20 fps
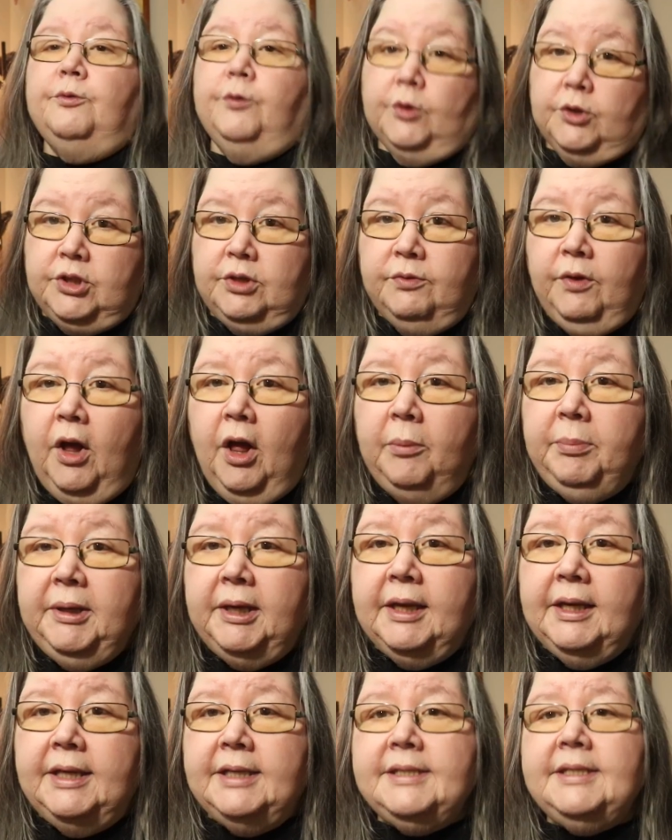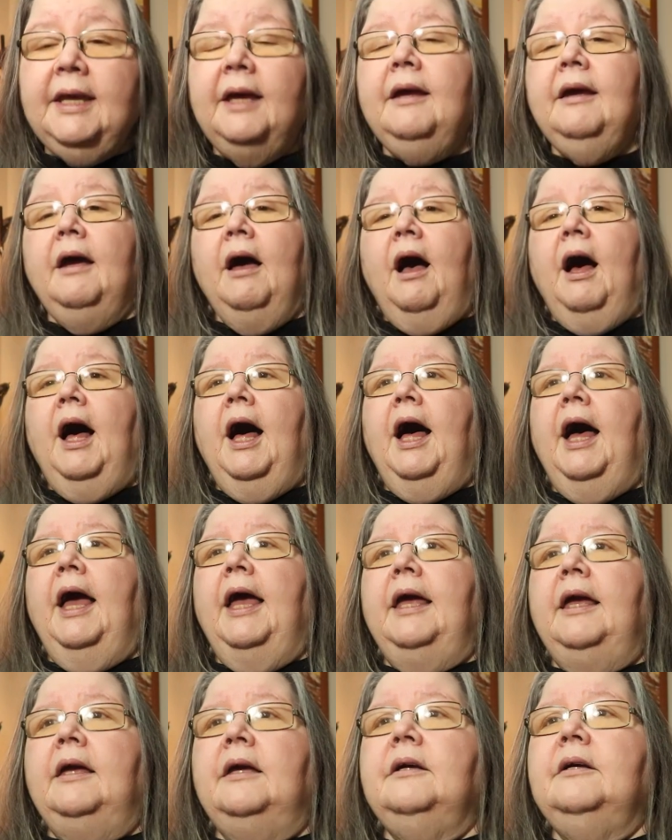First of all, because
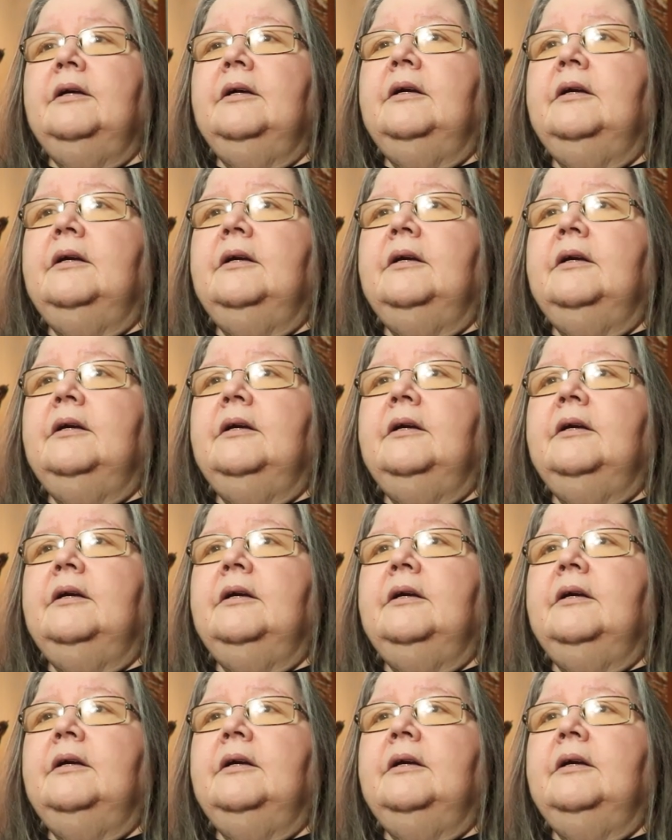I